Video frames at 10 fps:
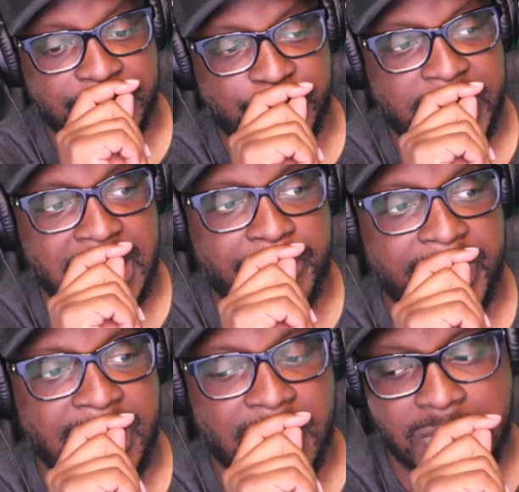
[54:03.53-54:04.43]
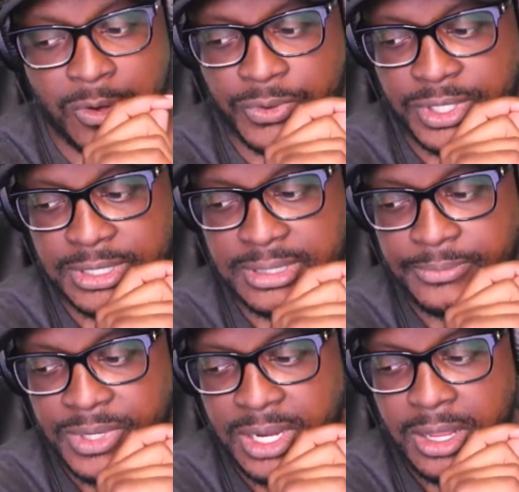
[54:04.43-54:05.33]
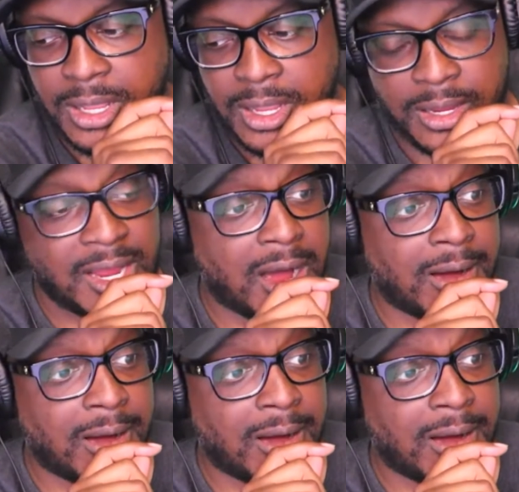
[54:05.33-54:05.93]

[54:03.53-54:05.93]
you got to pay your coaches. Y'all,